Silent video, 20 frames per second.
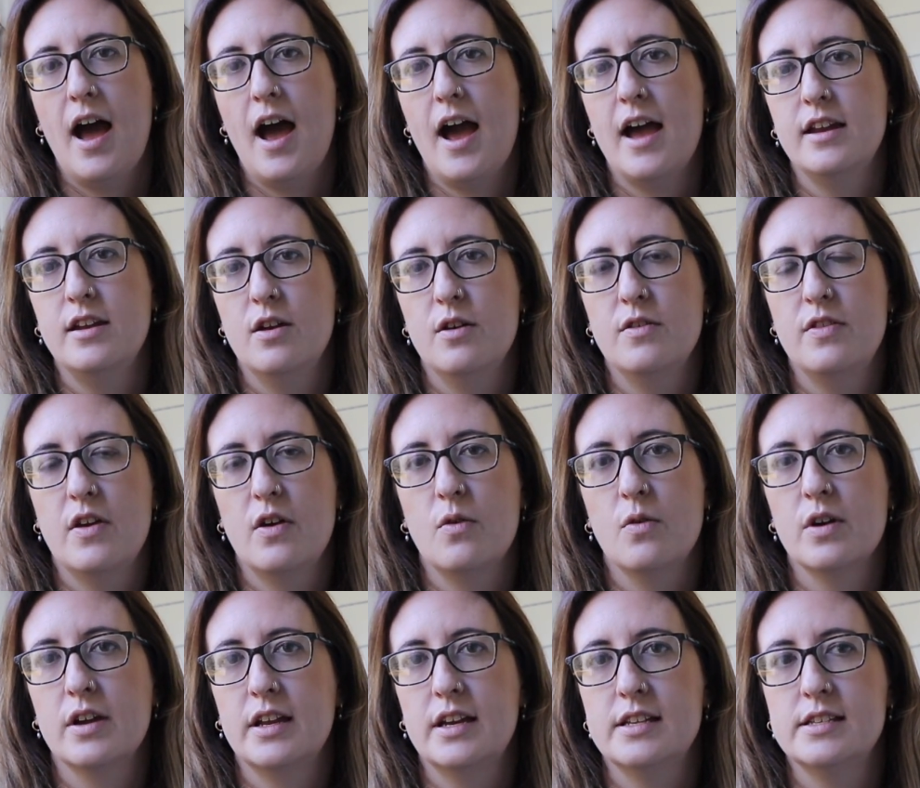I know that
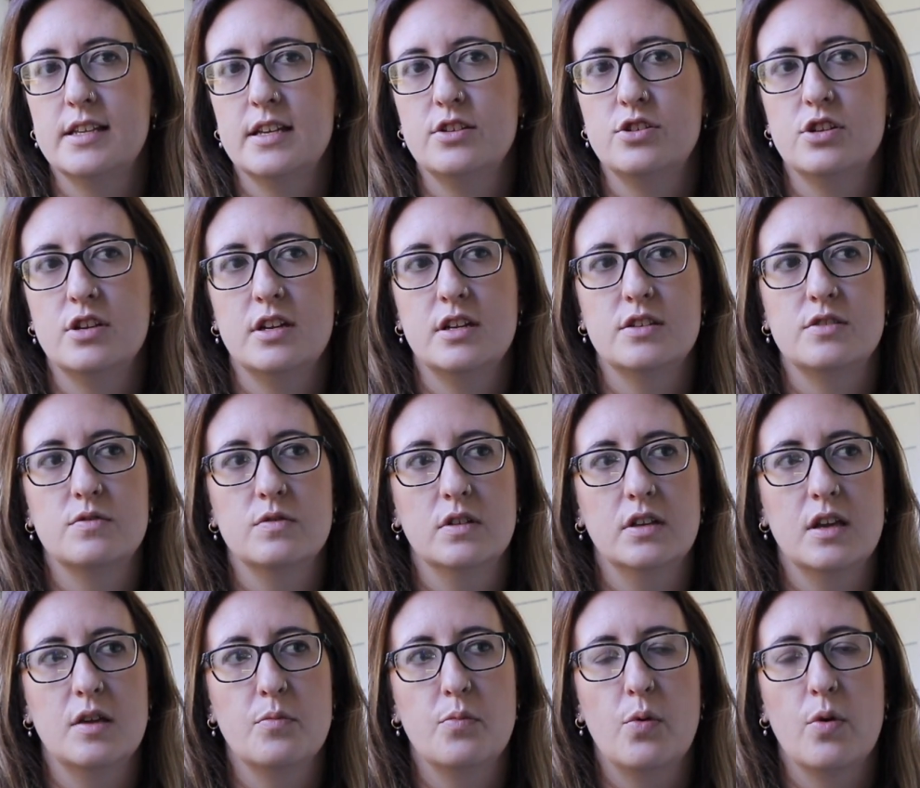organization is
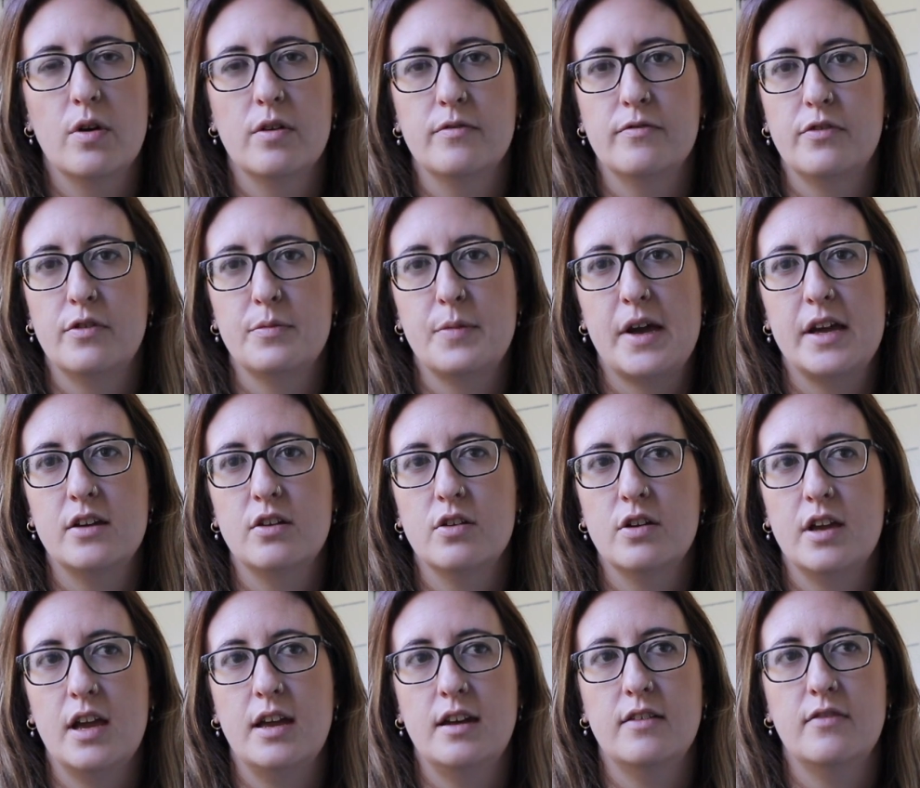really important for my
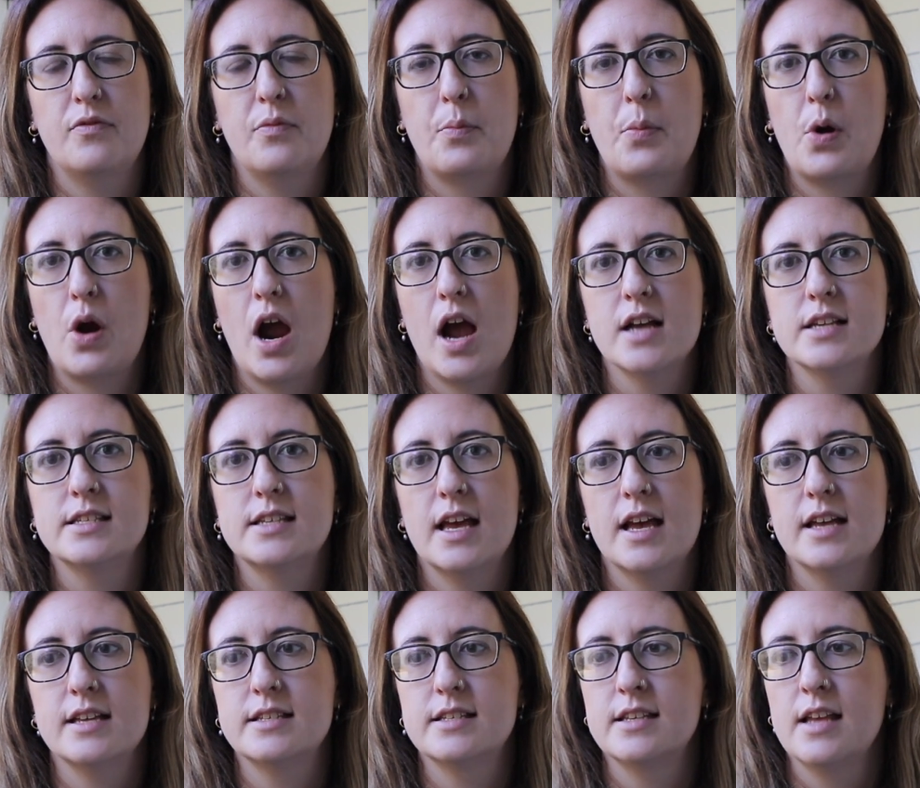creative
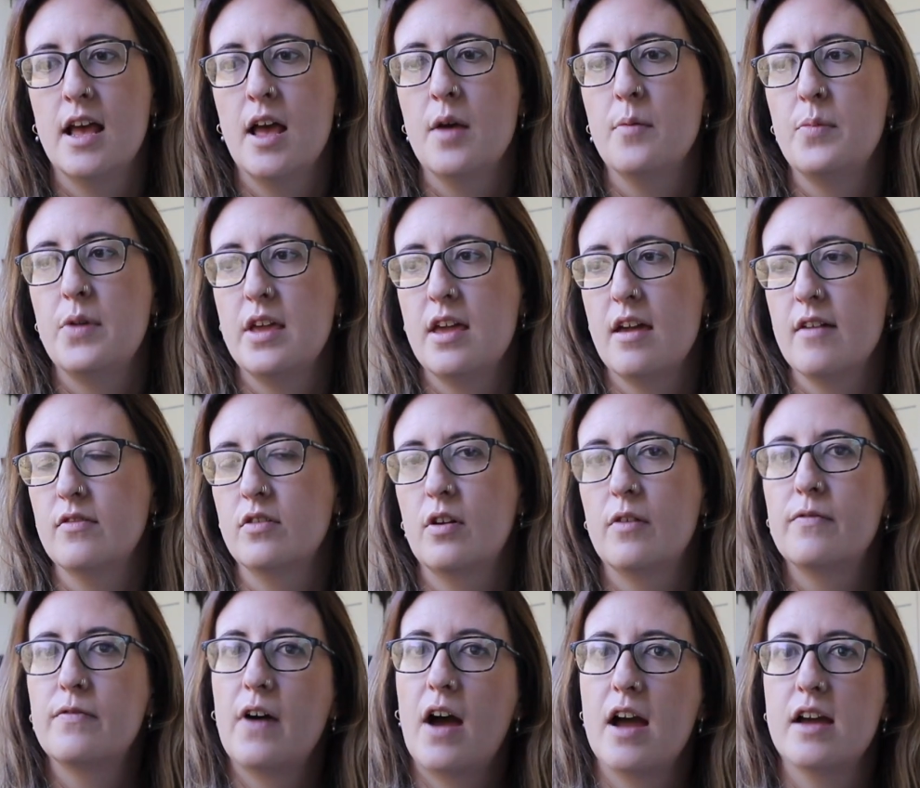process, being able
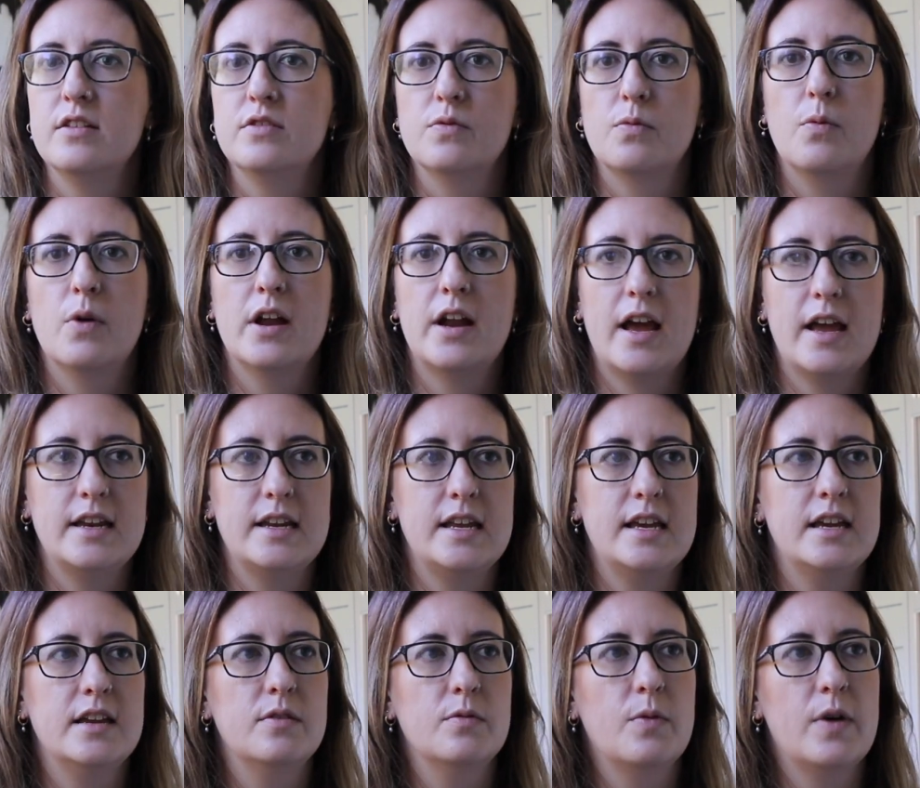to find what I
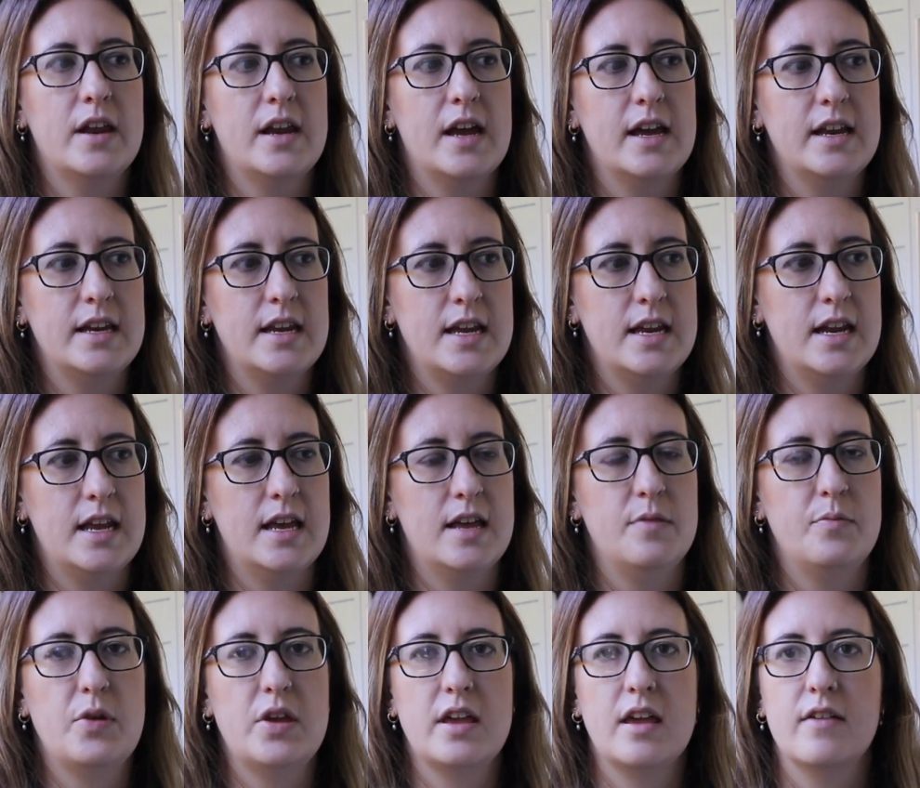need when I need
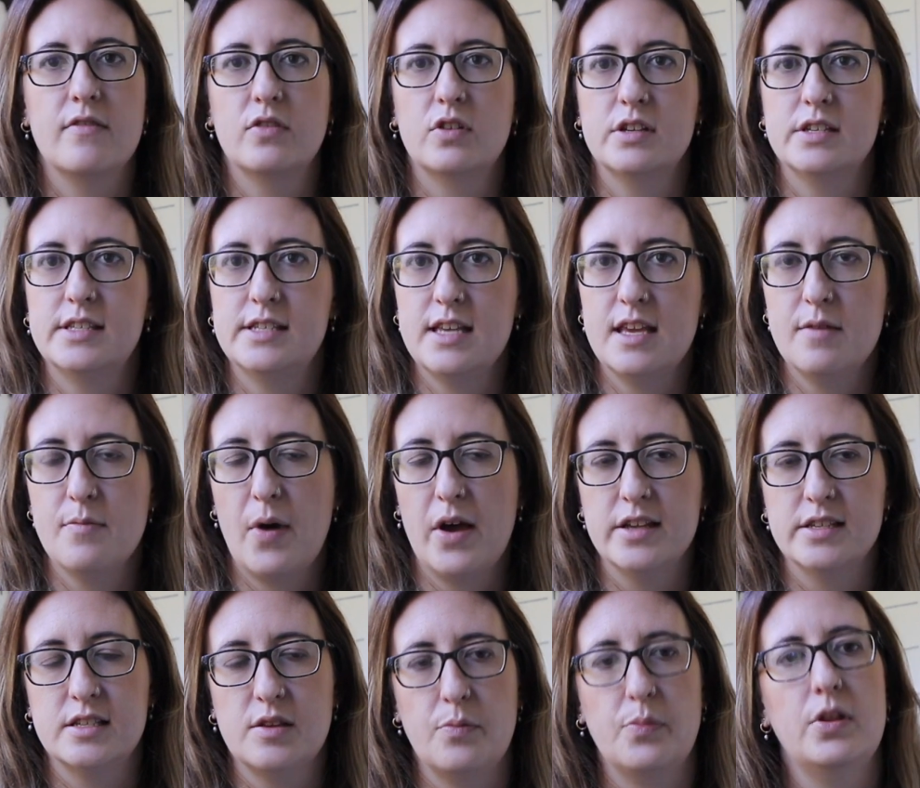it, being able to see my
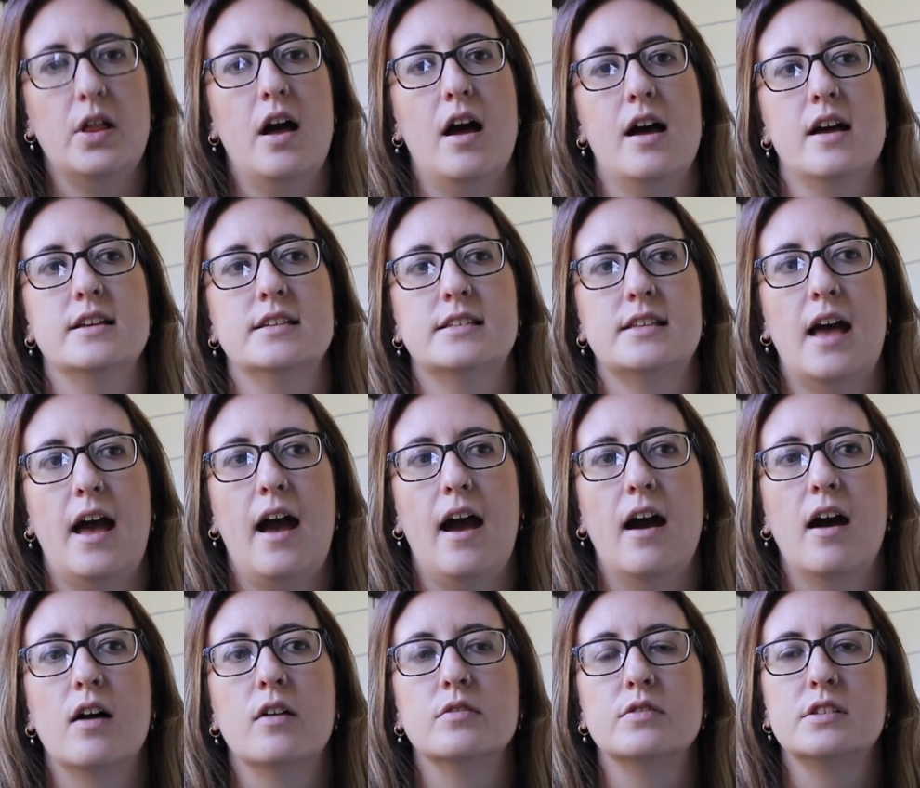supplies
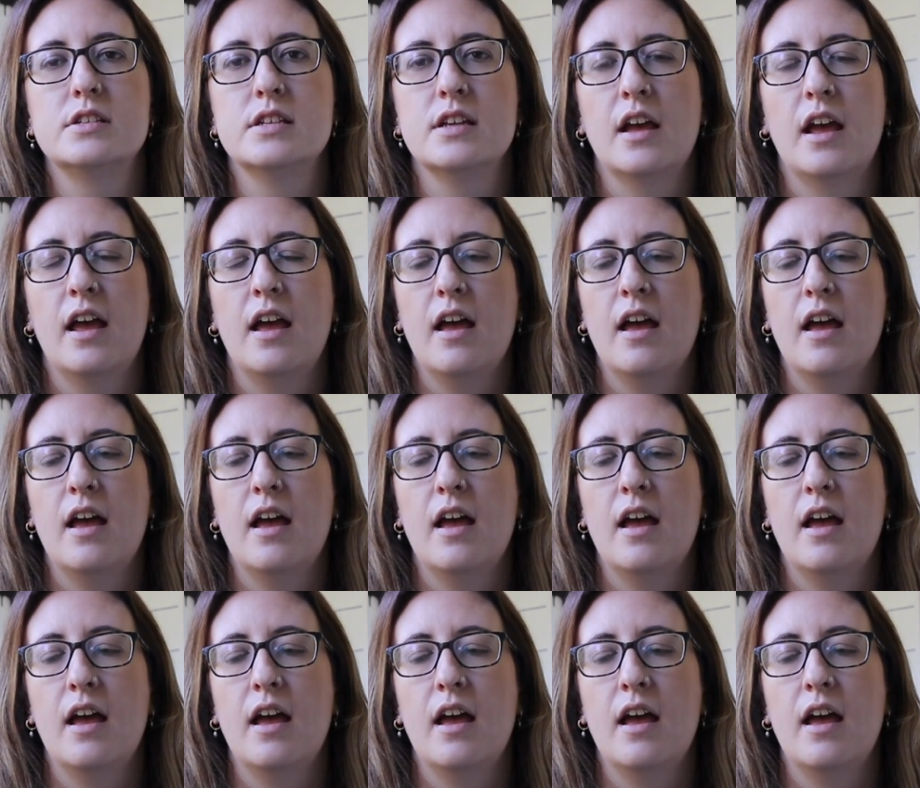out.